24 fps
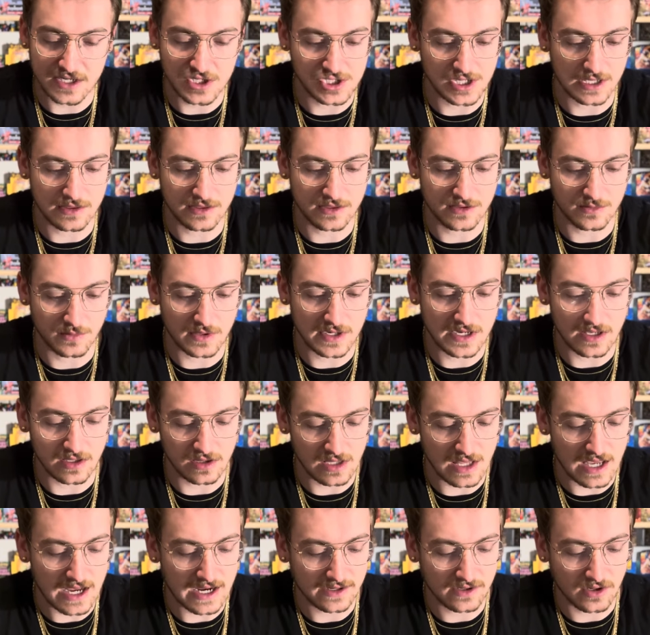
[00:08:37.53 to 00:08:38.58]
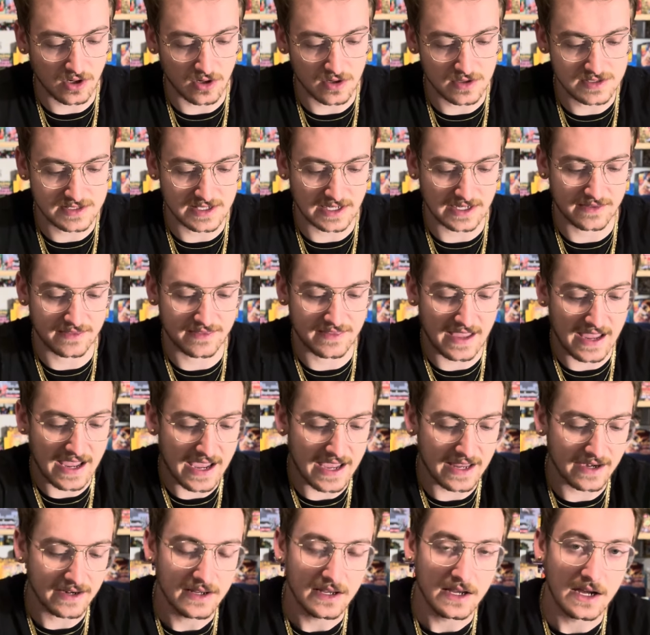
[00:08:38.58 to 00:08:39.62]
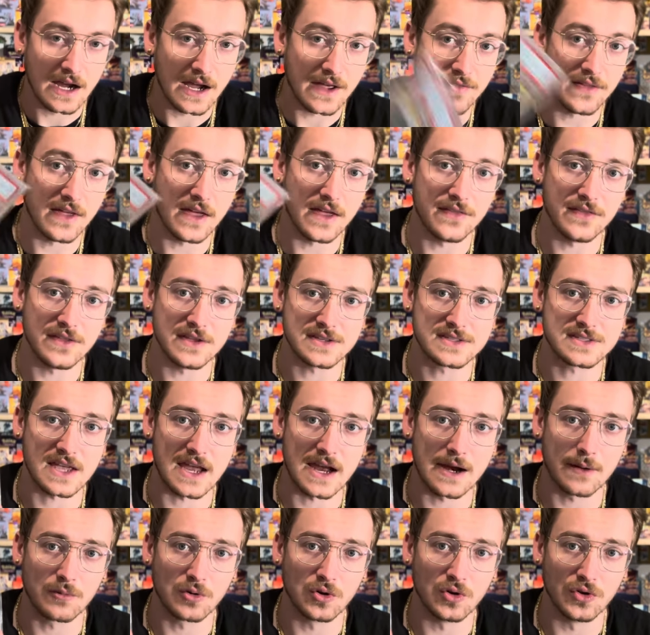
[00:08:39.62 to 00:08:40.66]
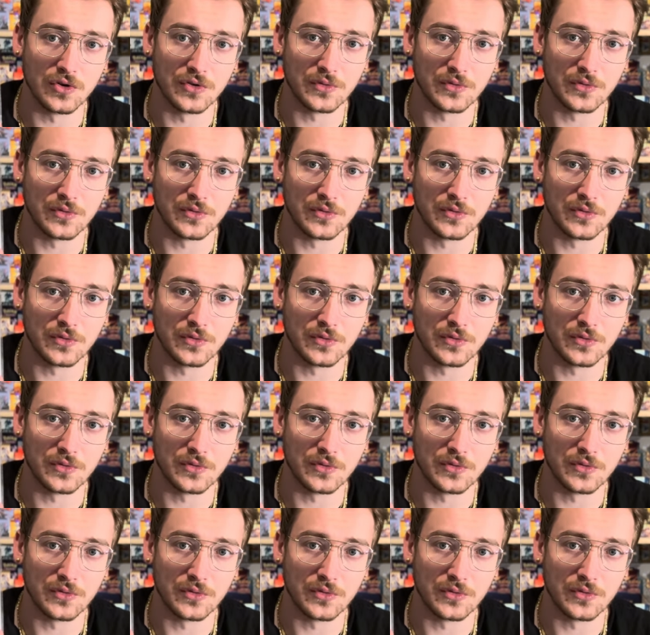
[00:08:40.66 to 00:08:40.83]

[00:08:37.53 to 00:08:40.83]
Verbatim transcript: Gen 3 a lot, cards like that, and then this Emerald